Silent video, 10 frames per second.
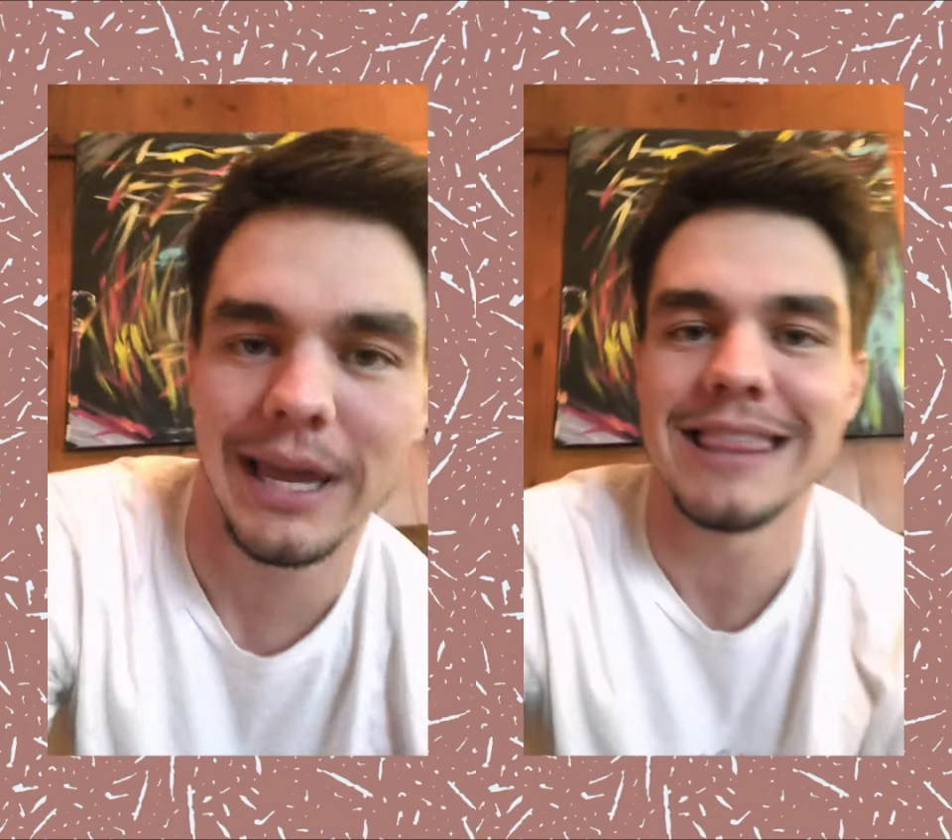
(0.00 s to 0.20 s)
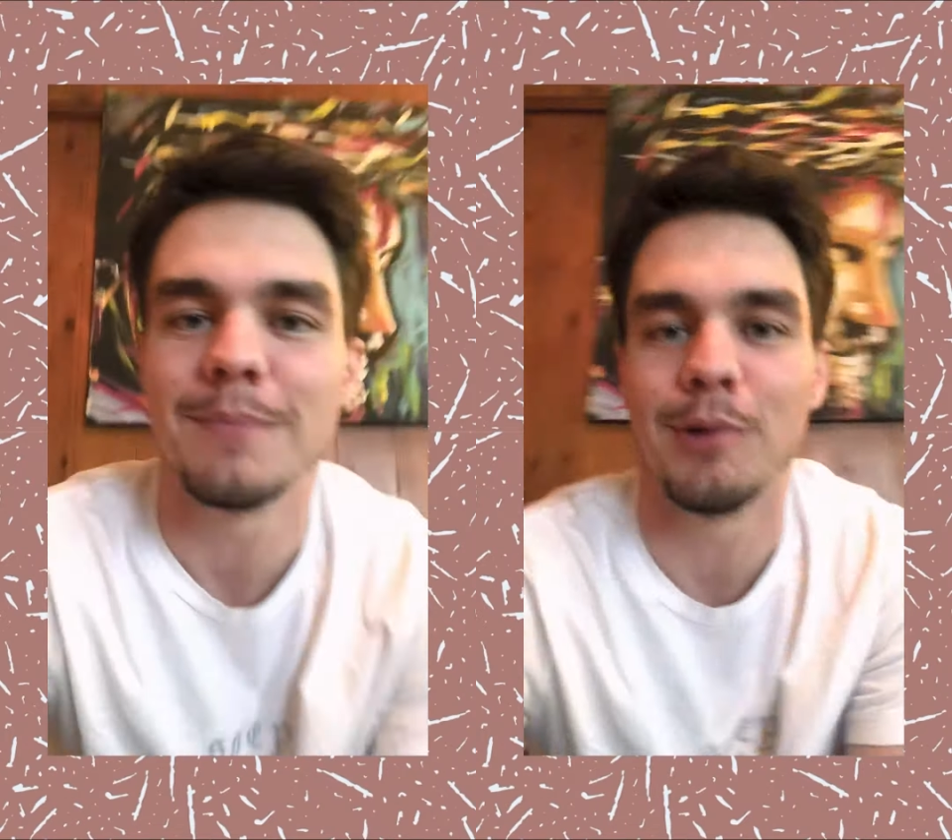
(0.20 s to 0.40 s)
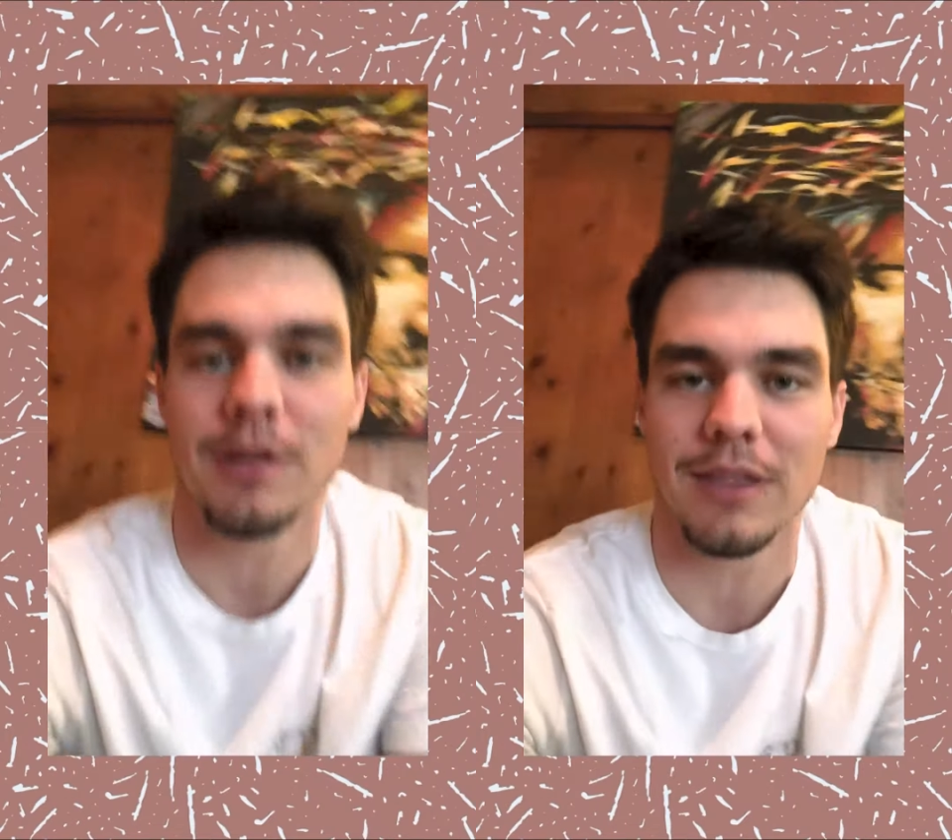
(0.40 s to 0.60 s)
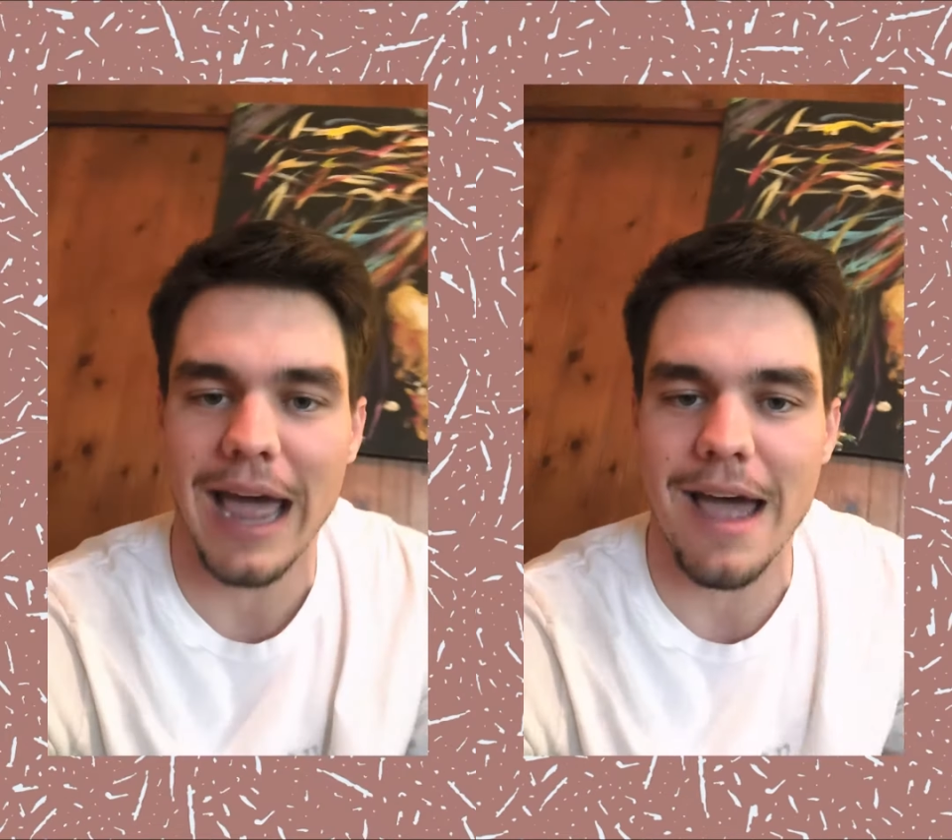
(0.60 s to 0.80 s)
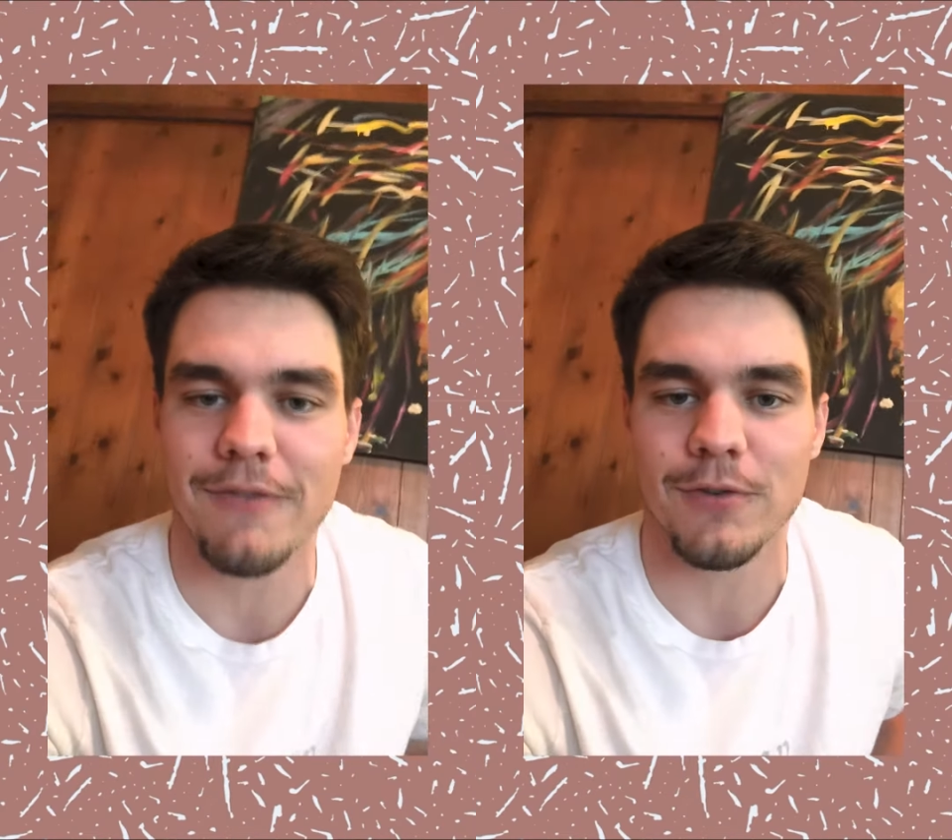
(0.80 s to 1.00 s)
And the book that I
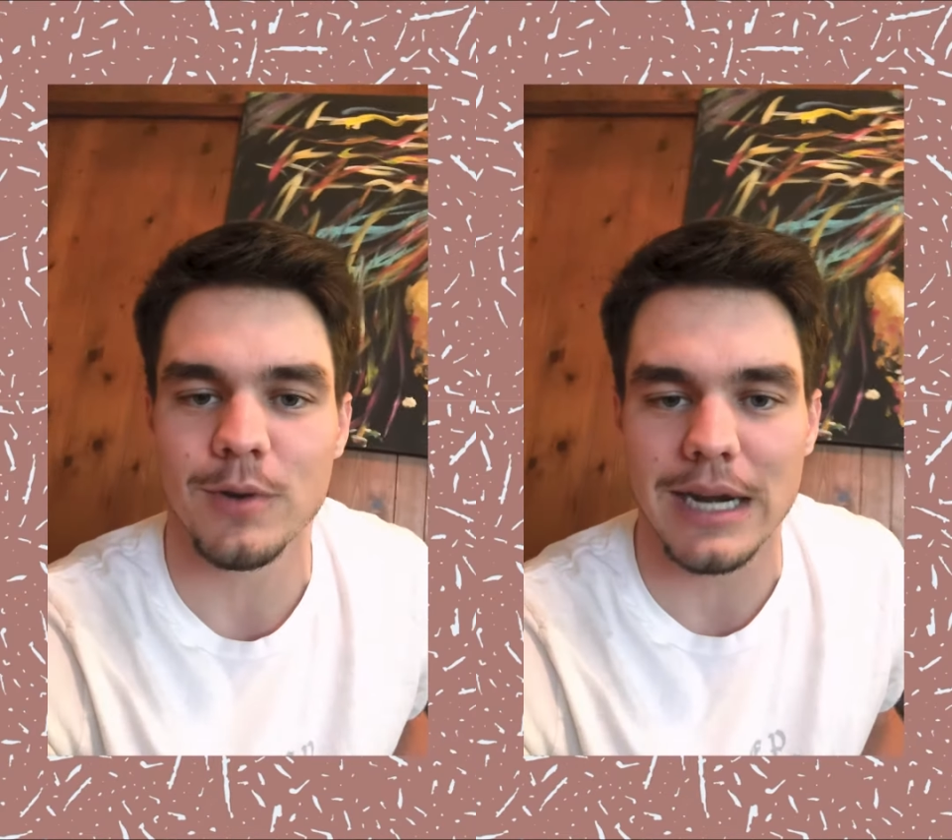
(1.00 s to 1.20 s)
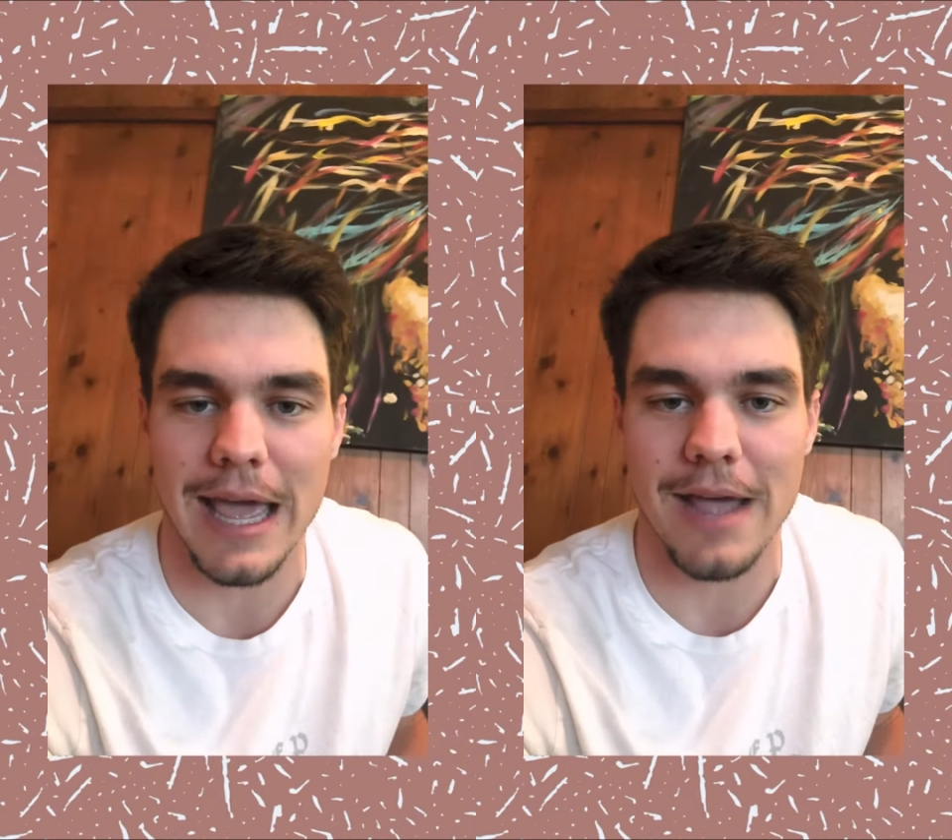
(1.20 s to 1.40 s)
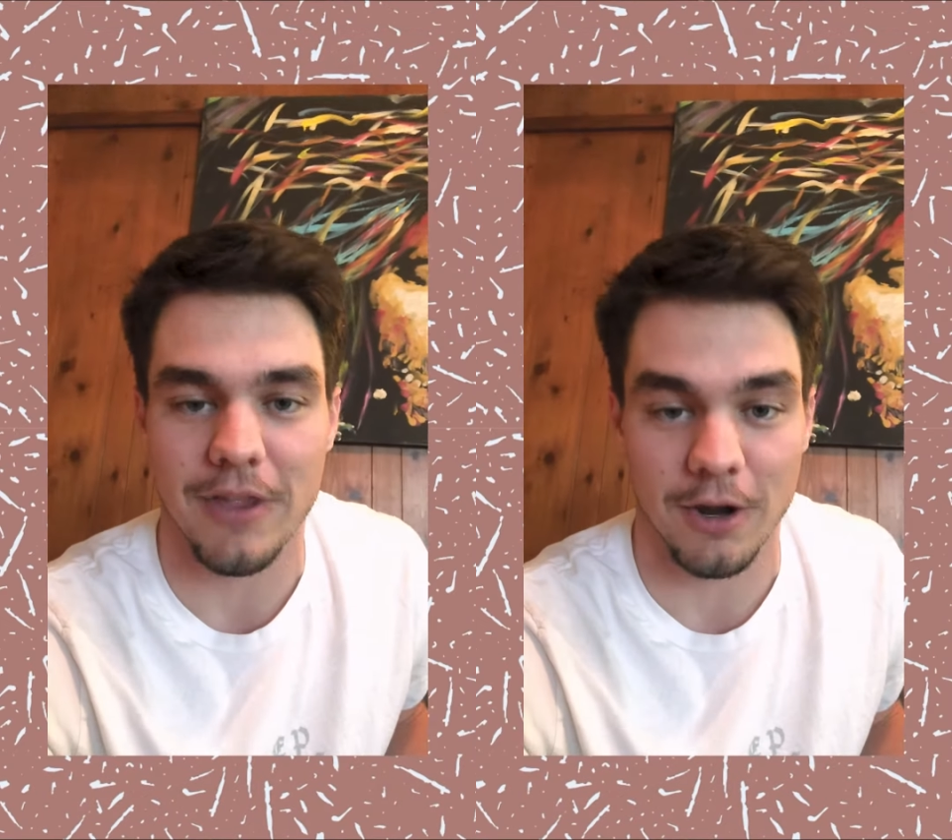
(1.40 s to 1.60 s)
have for you today that